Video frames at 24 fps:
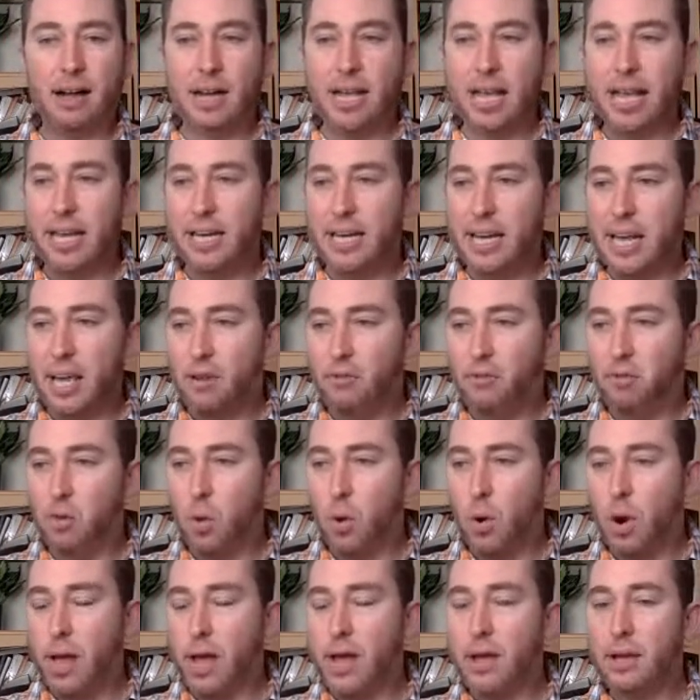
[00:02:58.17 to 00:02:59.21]
in
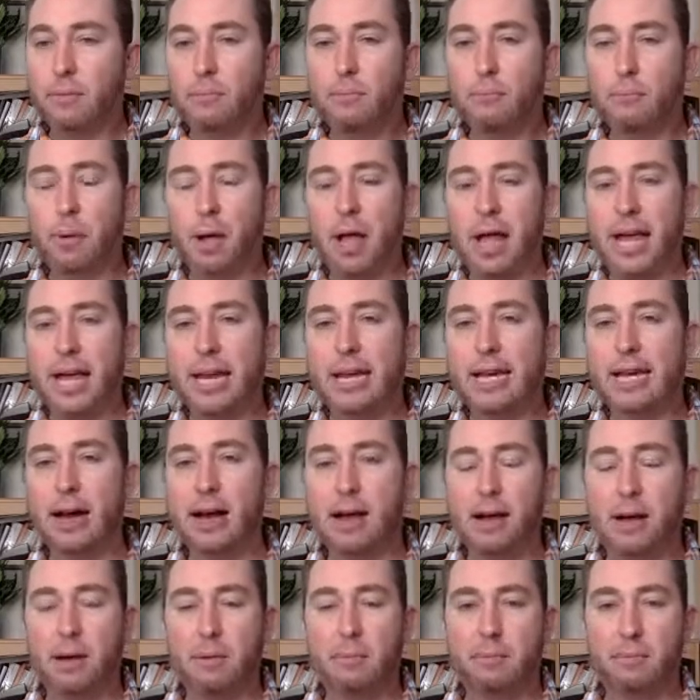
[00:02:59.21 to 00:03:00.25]
Florida, but
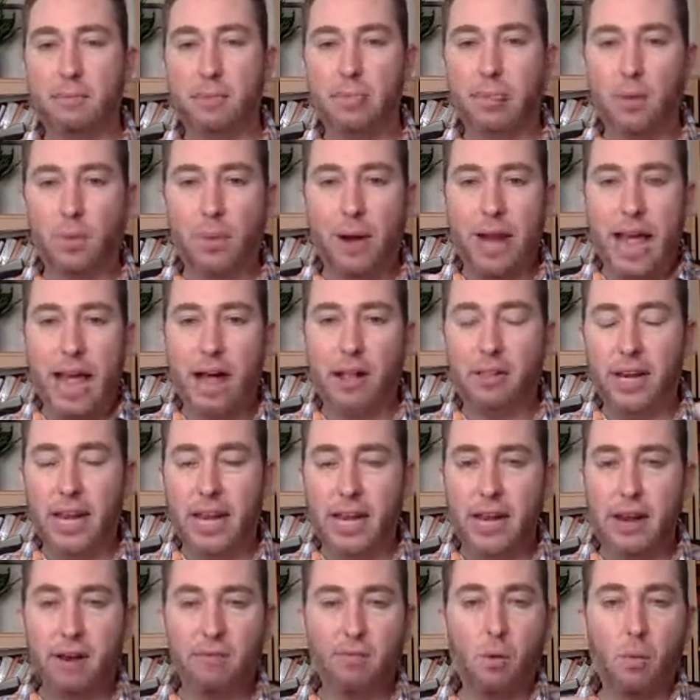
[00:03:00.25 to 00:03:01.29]
the
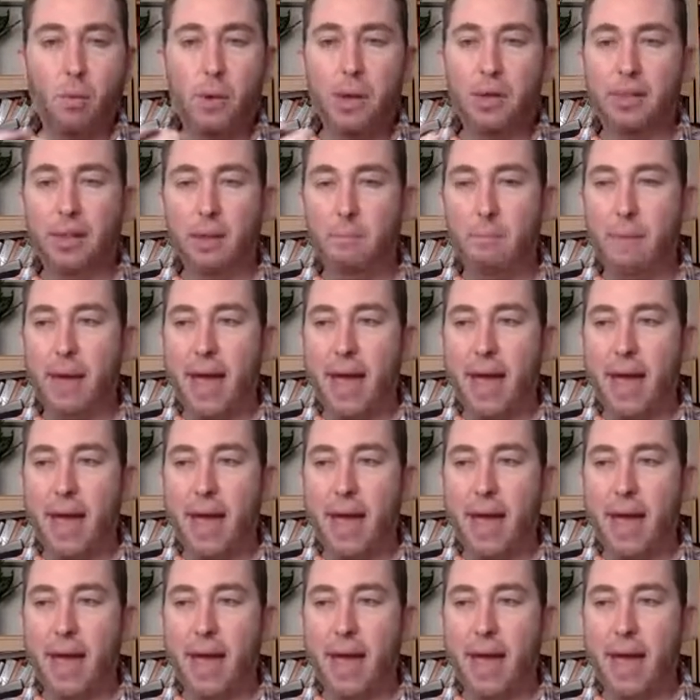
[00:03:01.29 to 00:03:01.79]
reality never really